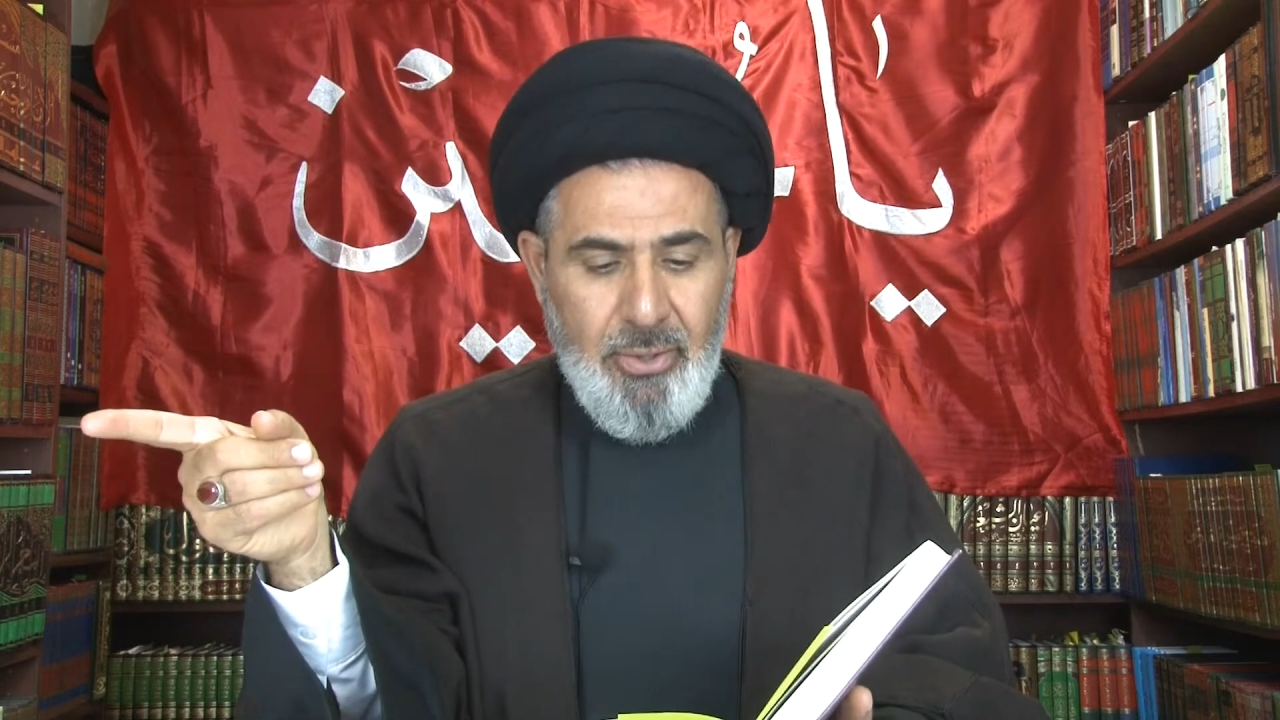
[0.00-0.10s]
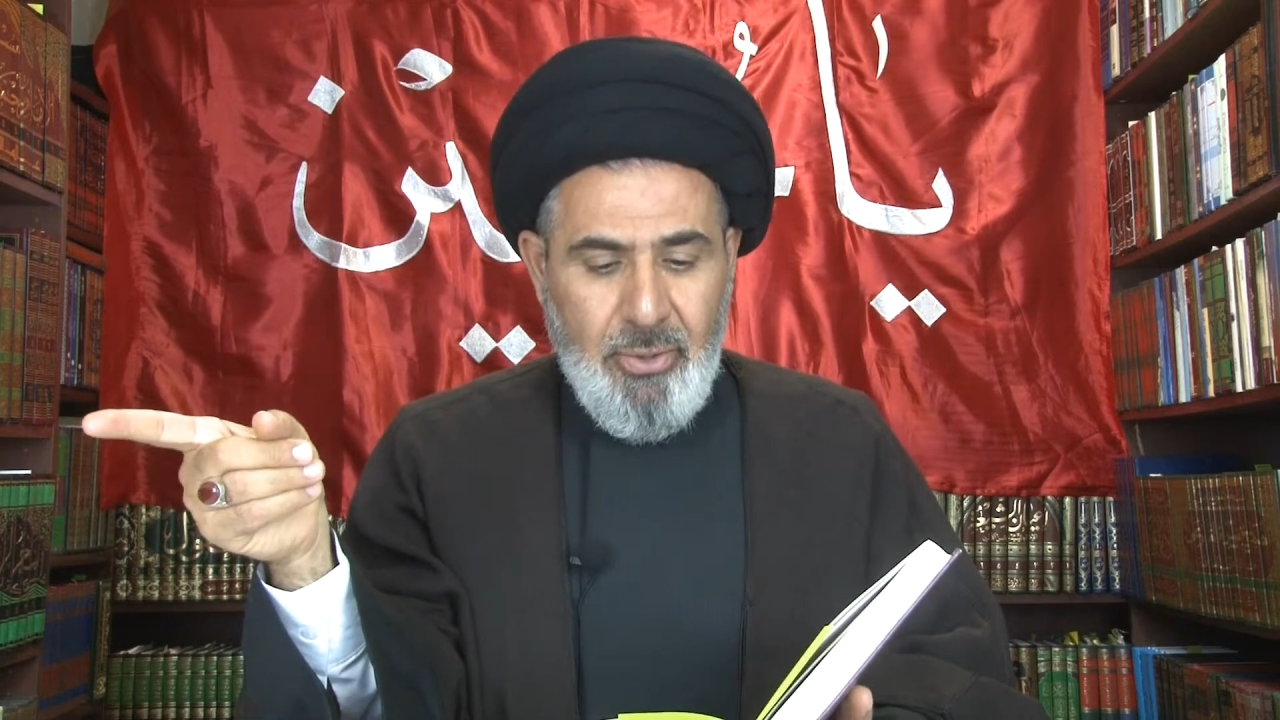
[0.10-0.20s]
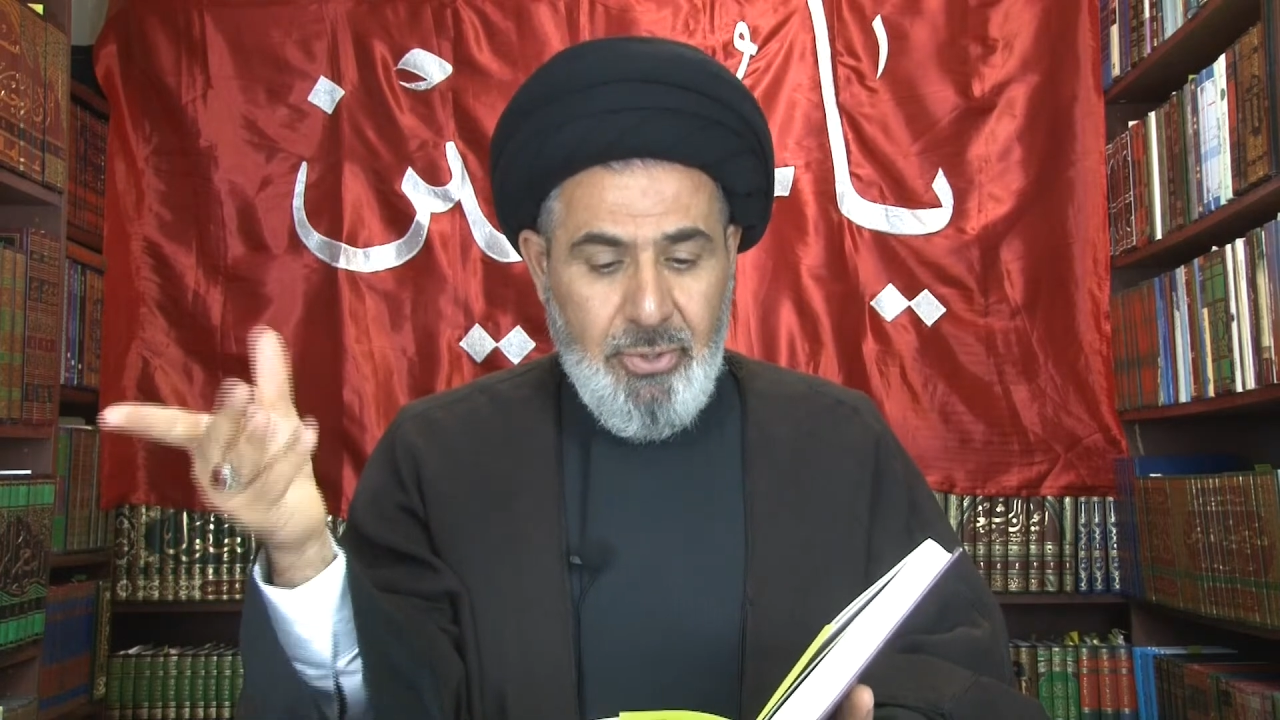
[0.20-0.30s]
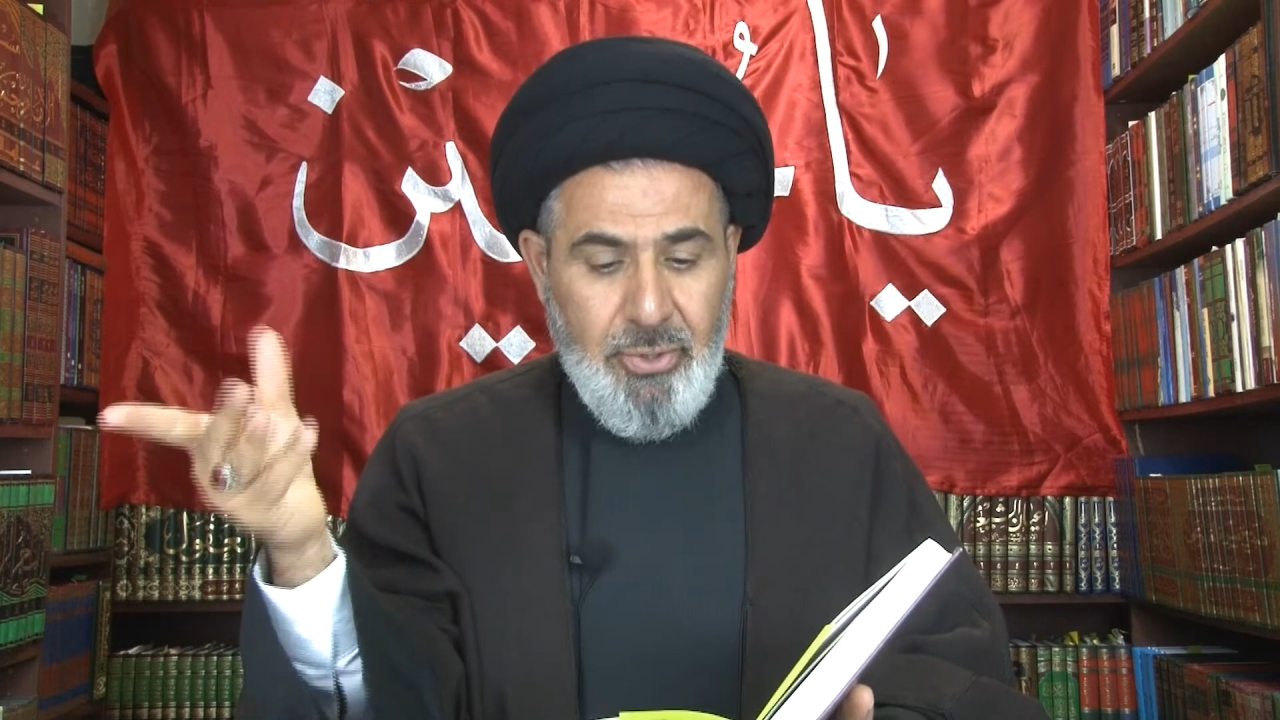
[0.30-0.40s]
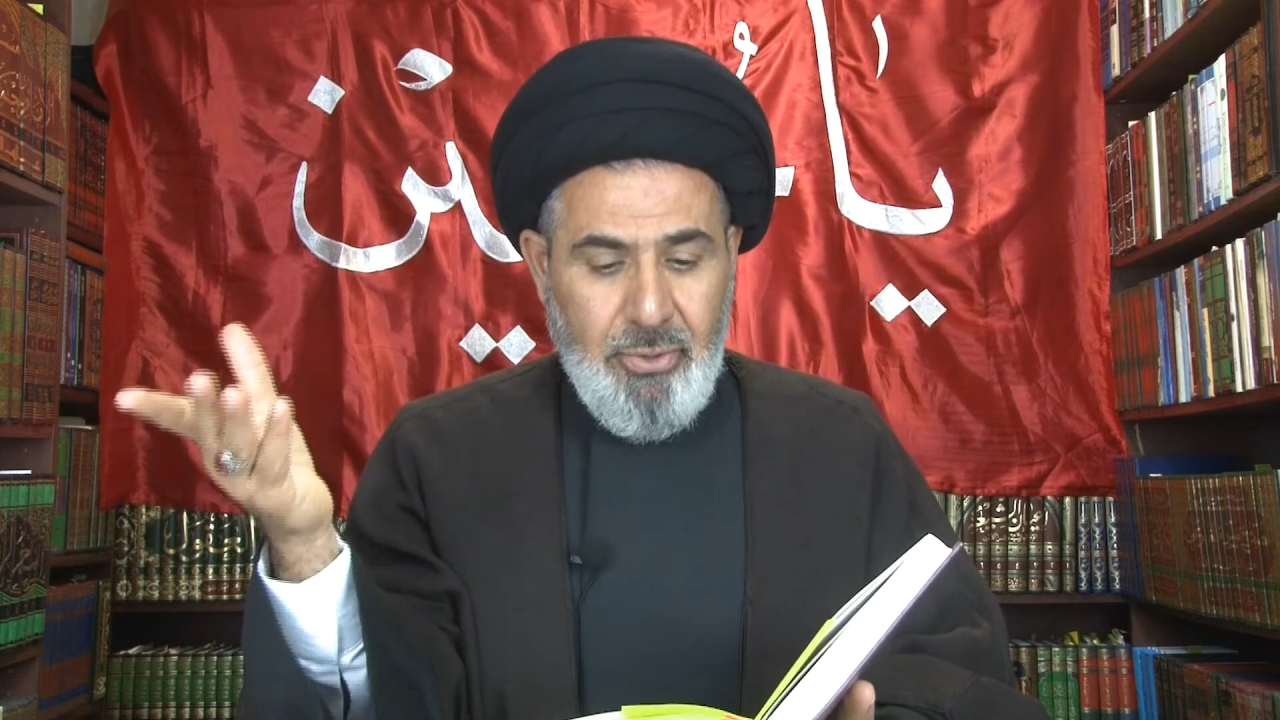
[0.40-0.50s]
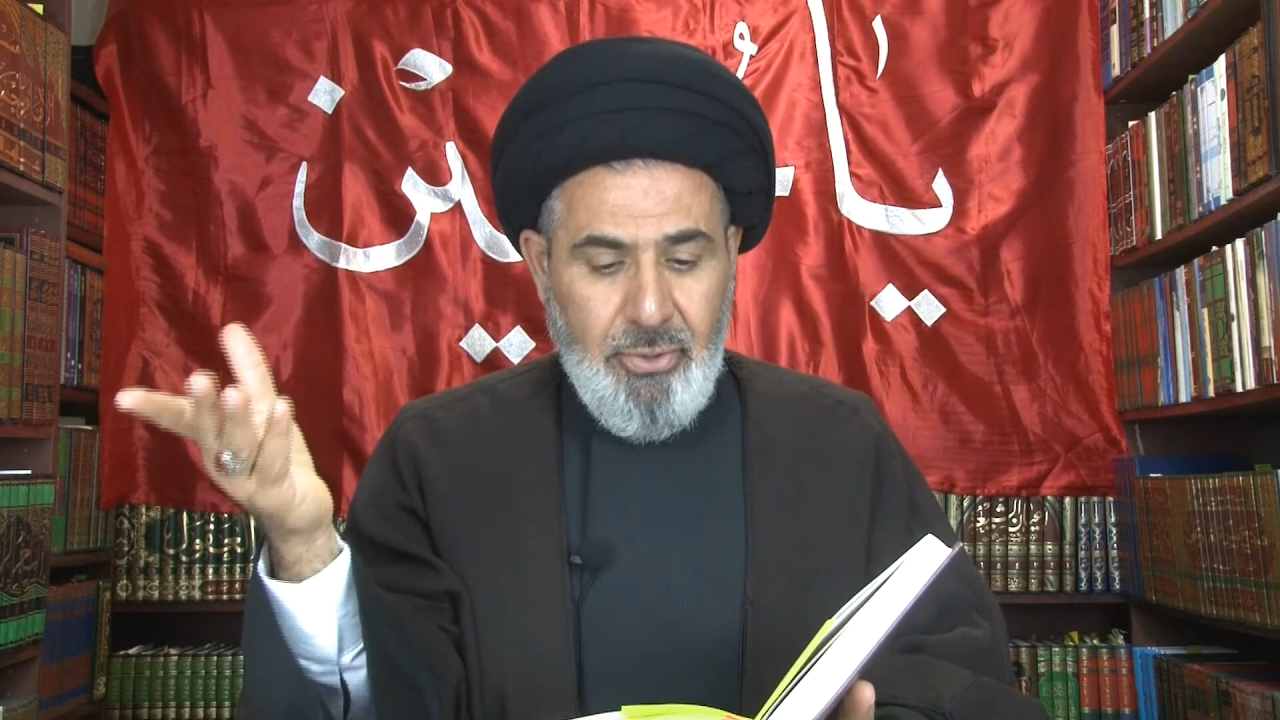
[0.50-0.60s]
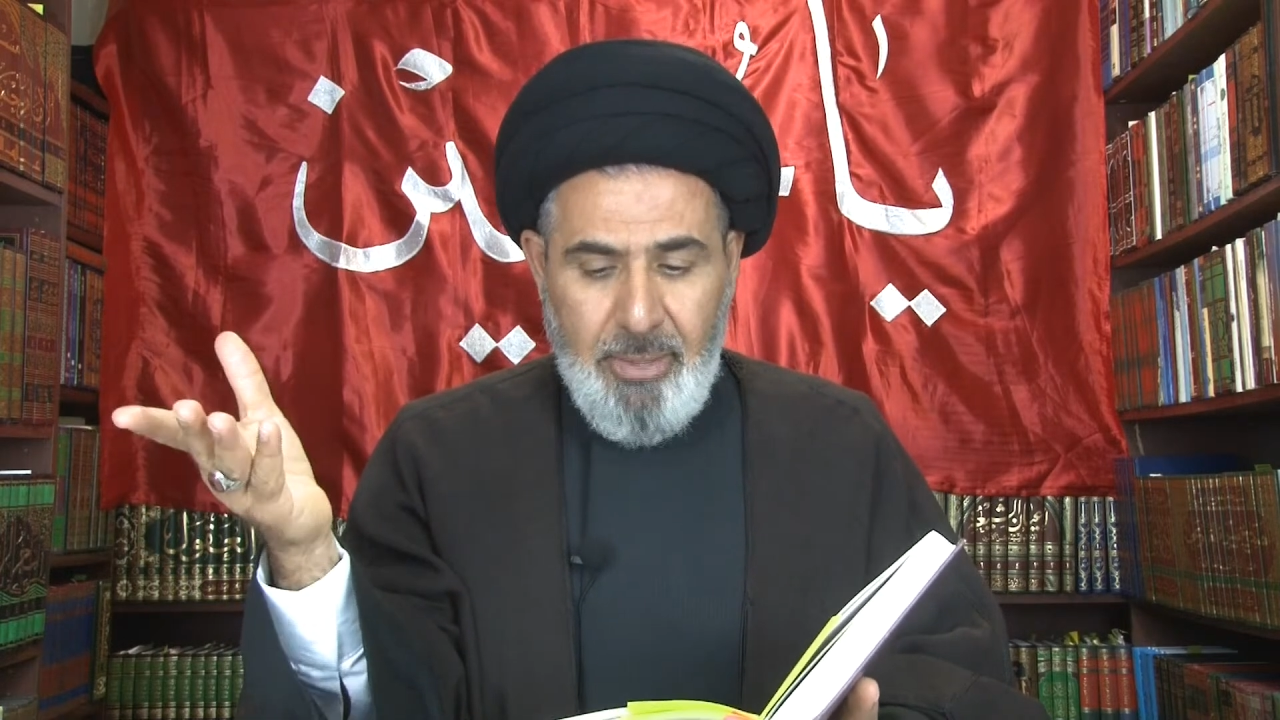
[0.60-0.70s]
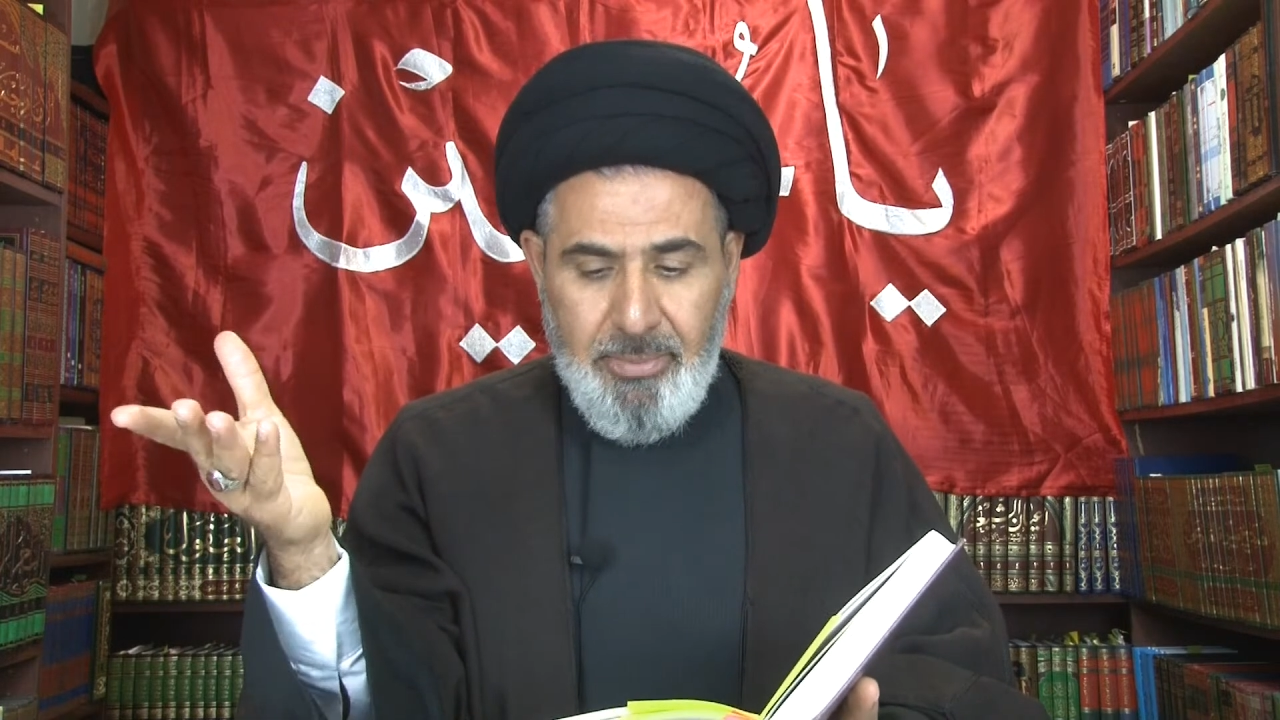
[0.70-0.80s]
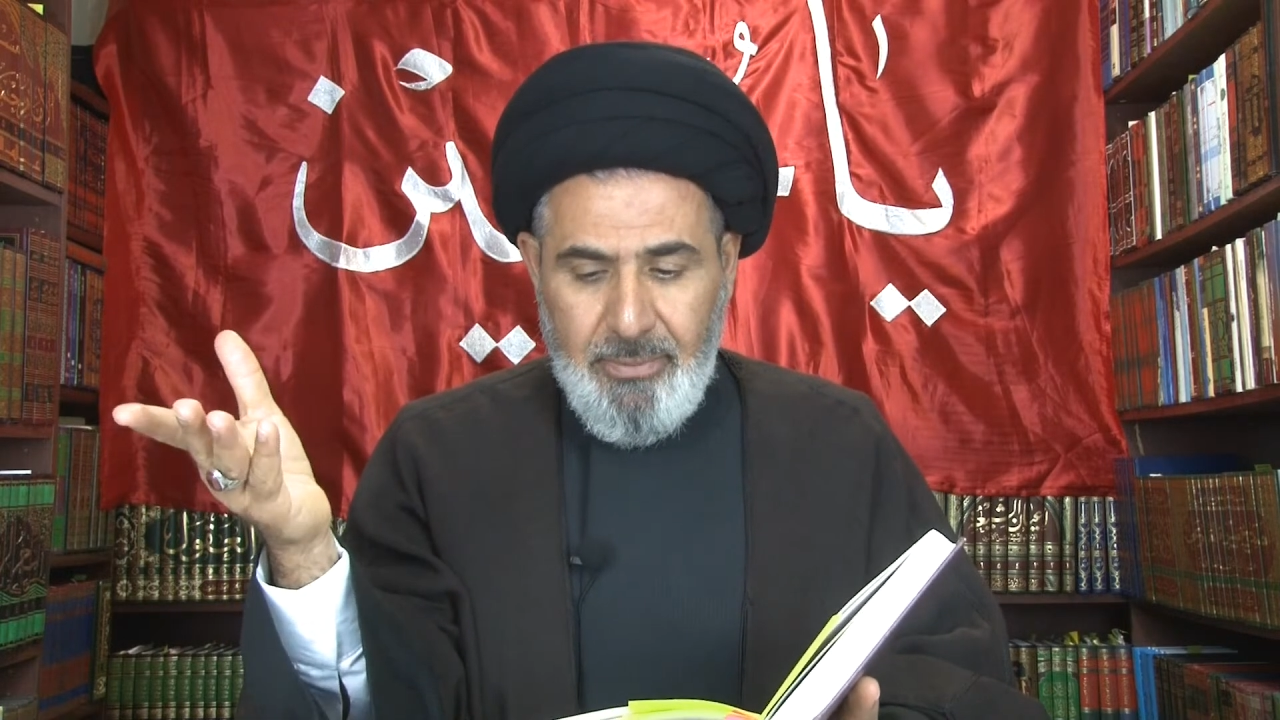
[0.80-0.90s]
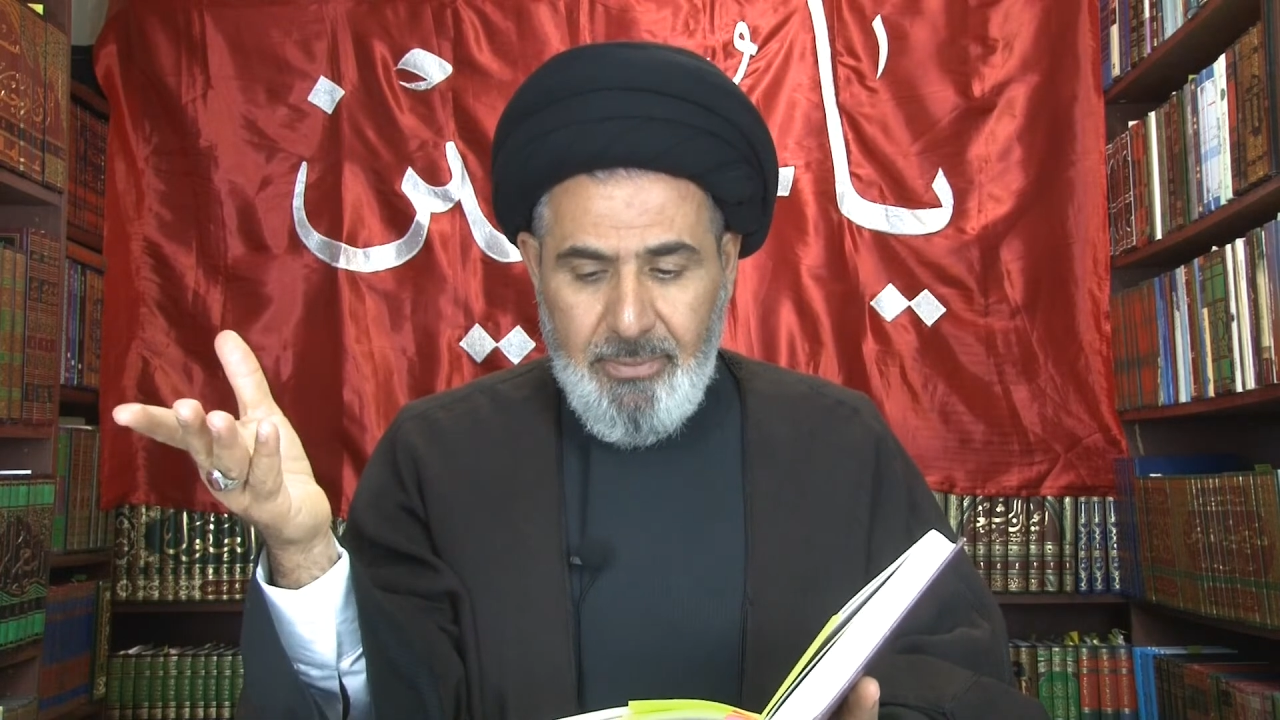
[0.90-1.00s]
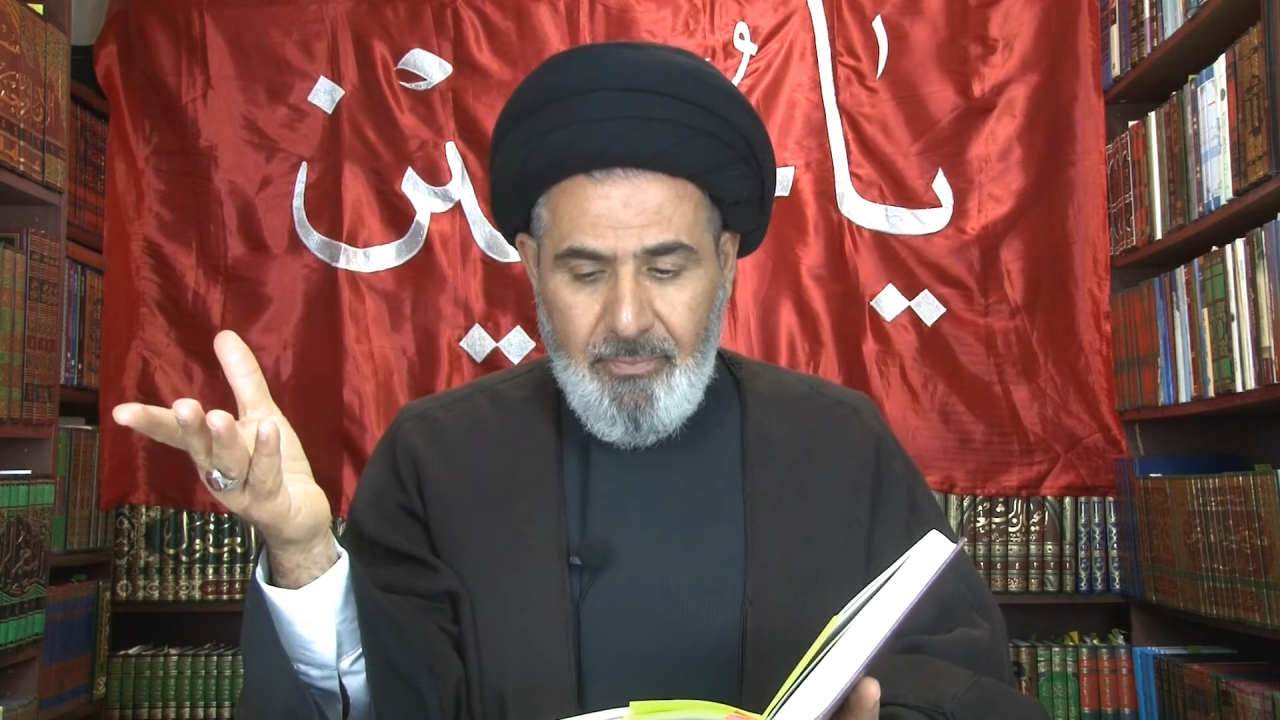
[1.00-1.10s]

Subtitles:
who's corrupt.